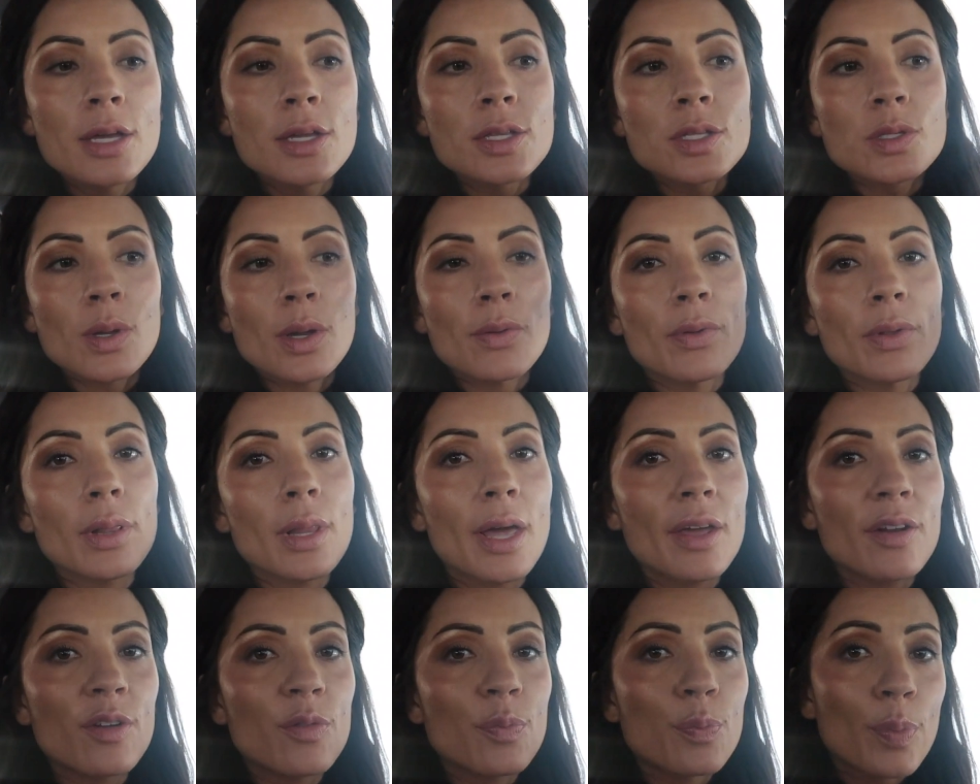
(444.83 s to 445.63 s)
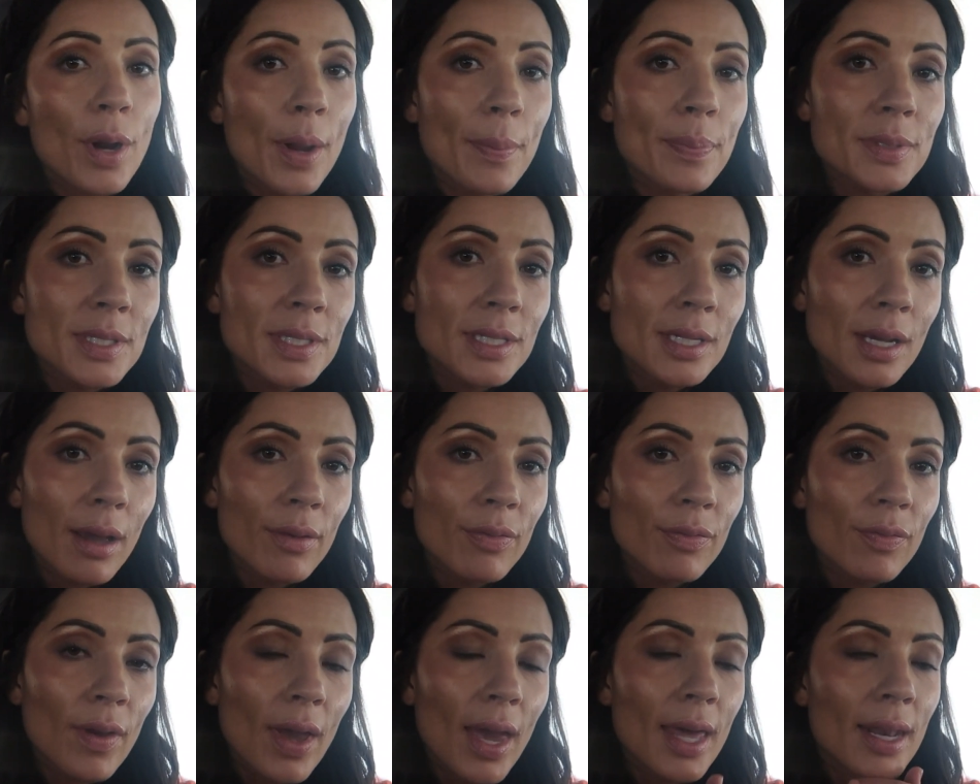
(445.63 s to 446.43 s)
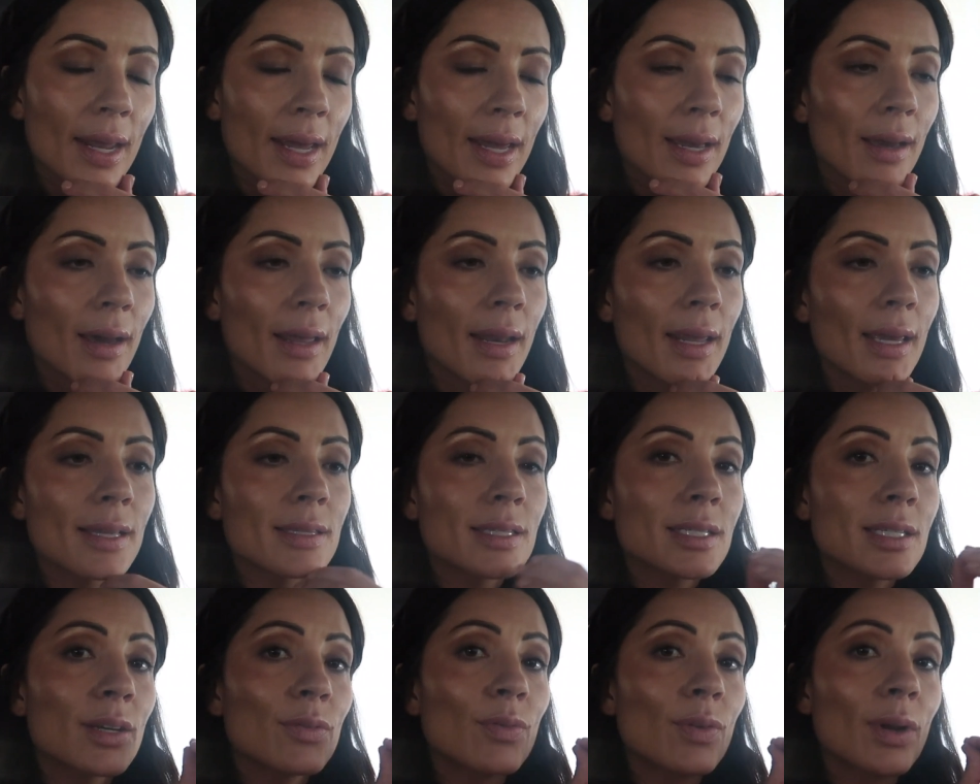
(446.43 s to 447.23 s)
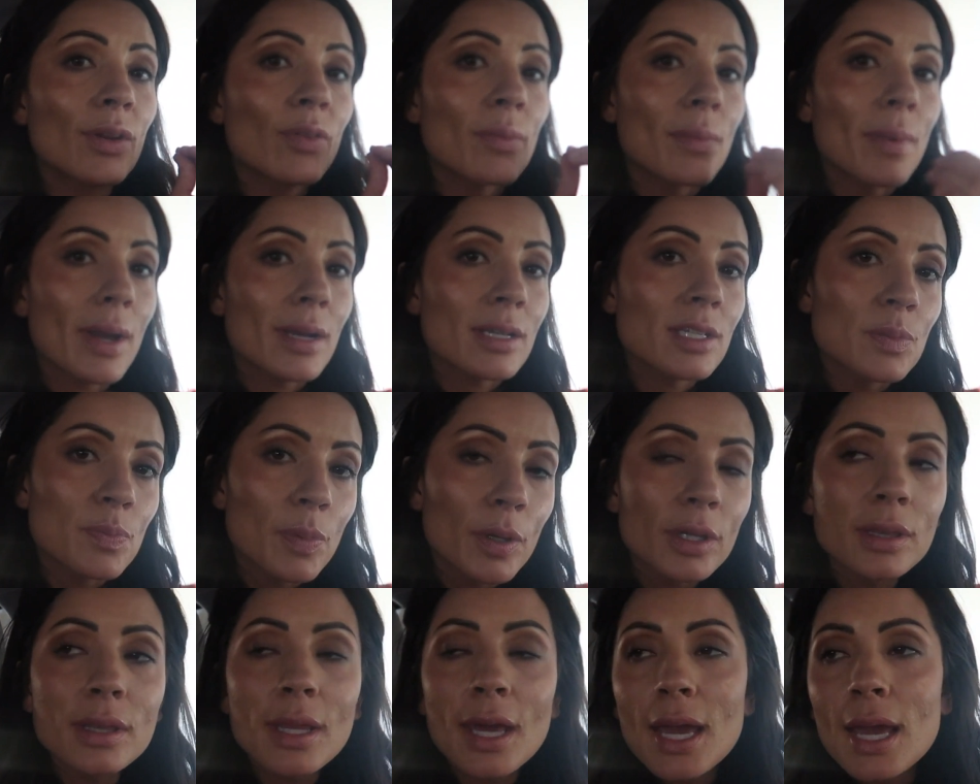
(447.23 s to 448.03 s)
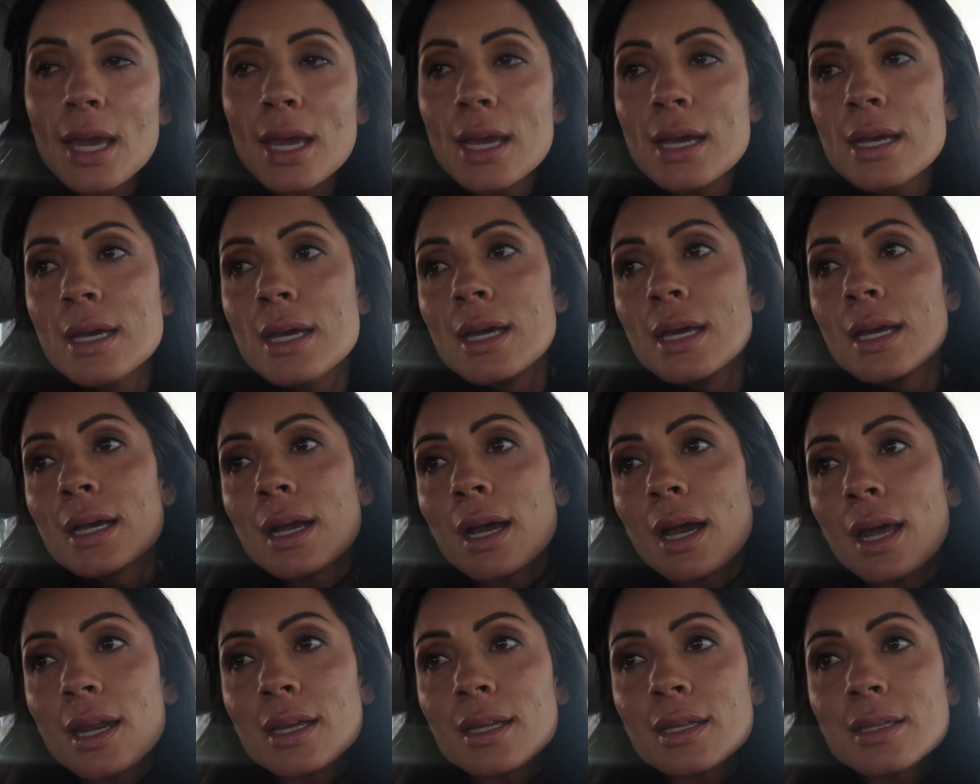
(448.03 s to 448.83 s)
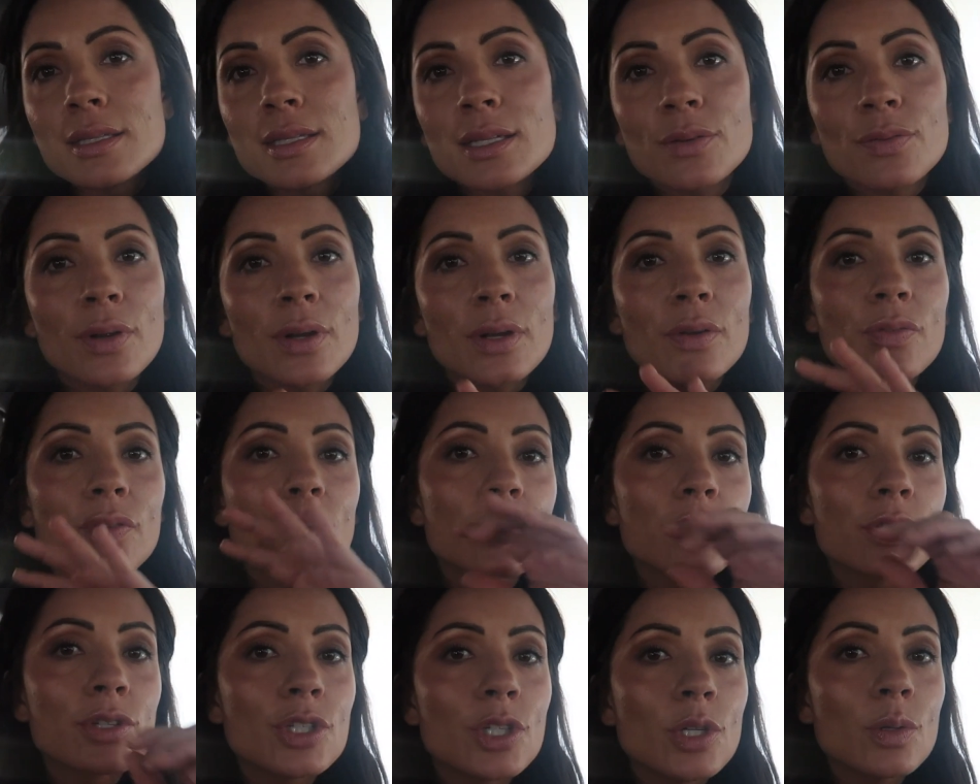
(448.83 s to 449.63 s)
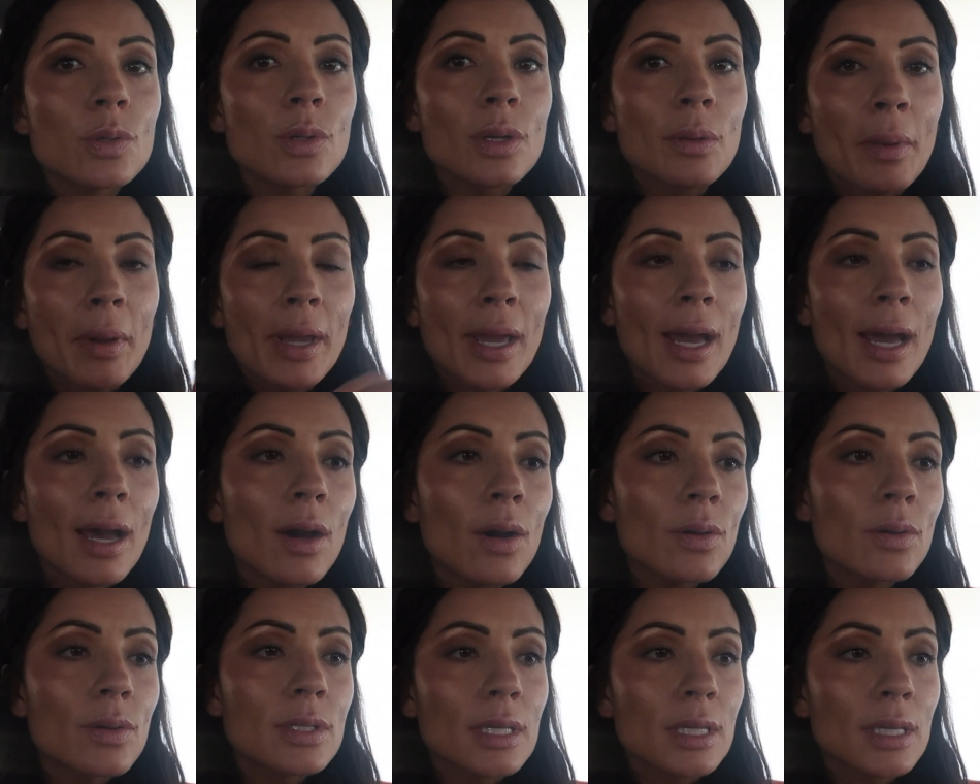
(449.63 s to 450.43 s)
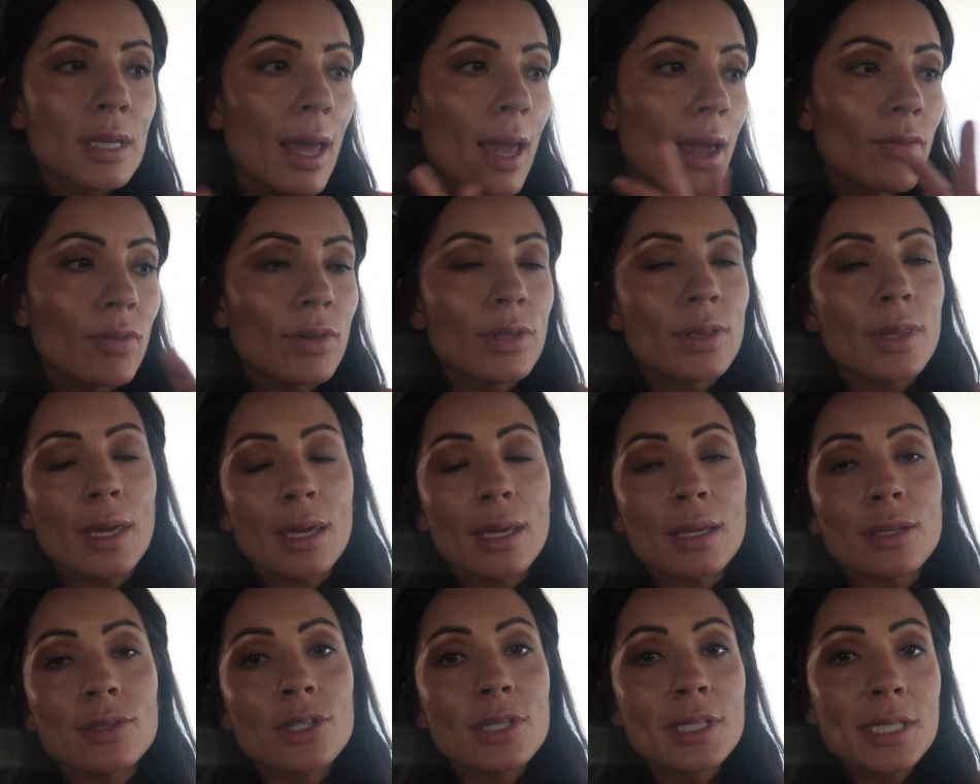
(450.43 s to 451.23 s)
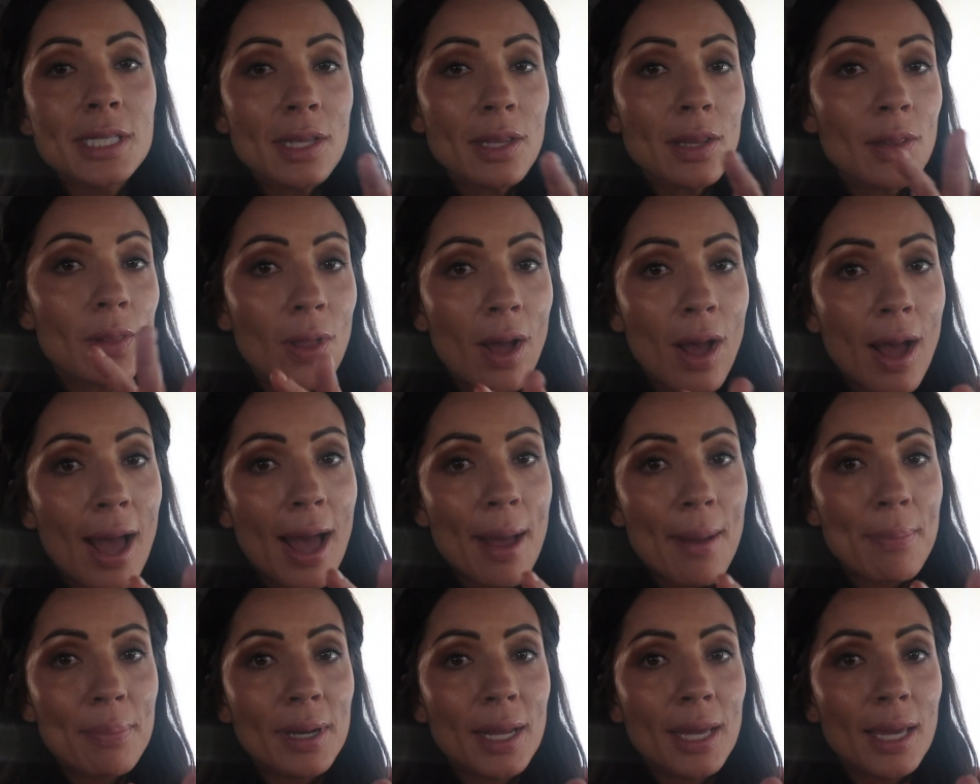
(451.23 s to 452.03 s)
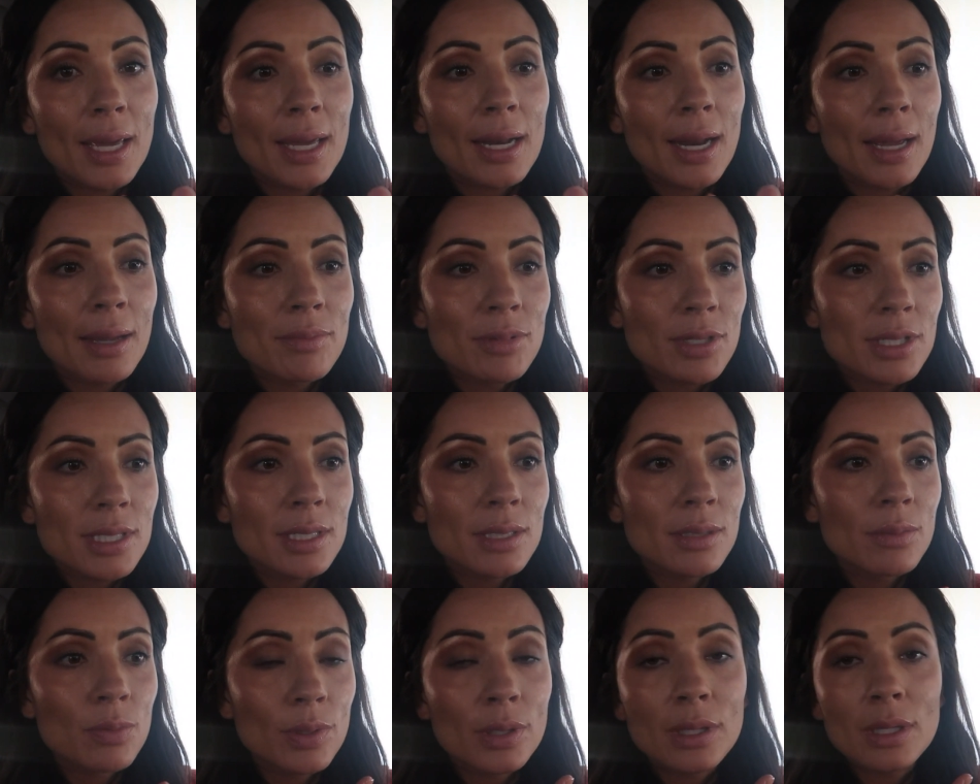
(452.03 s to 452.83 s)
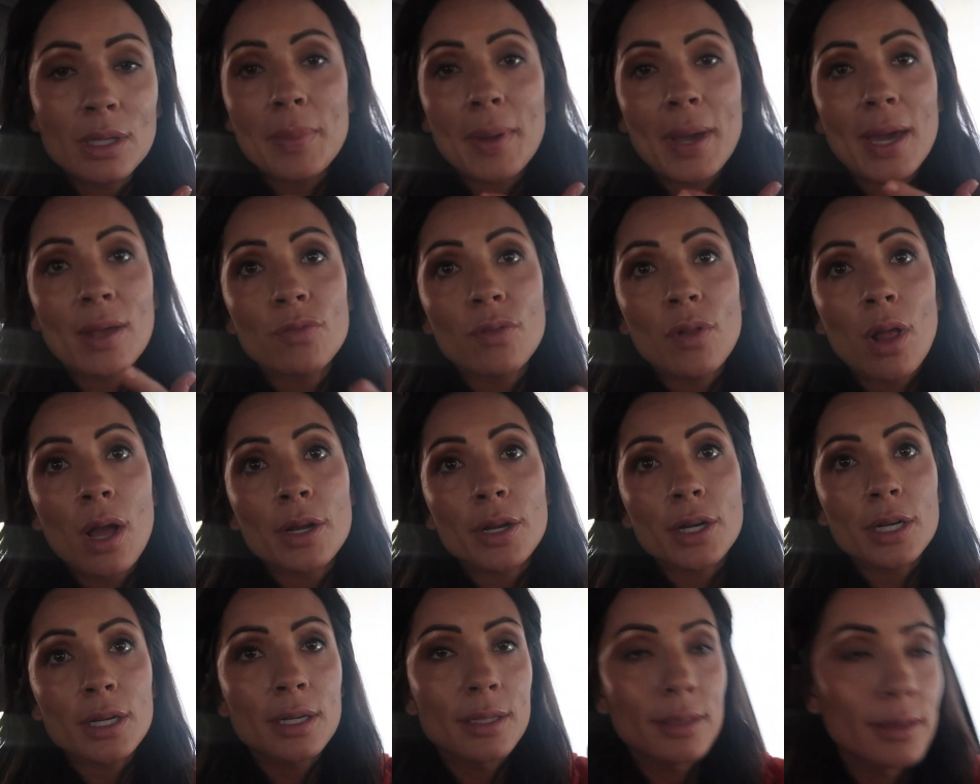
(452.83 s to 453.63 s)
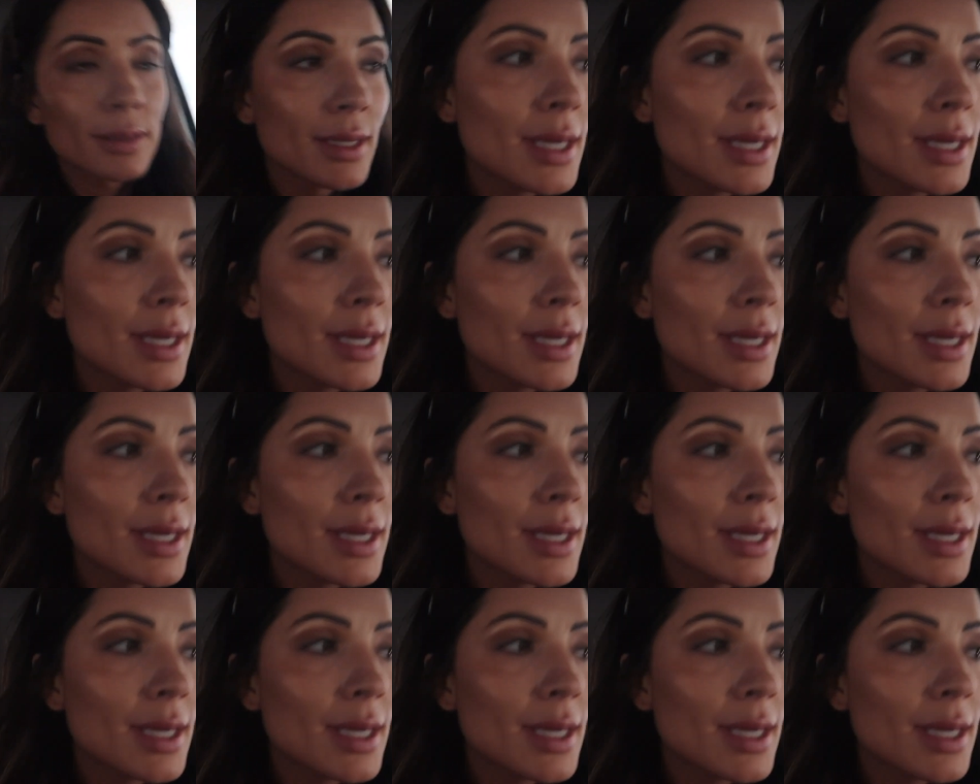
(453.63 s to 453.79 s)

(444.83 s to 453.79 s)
So I have a lot of prep stuff and I gotta get stuff ready for Max's birthday, gotta get stuff ready for the shoot in my house and everything. Just a lot happening and I'm just a really bad vlogger.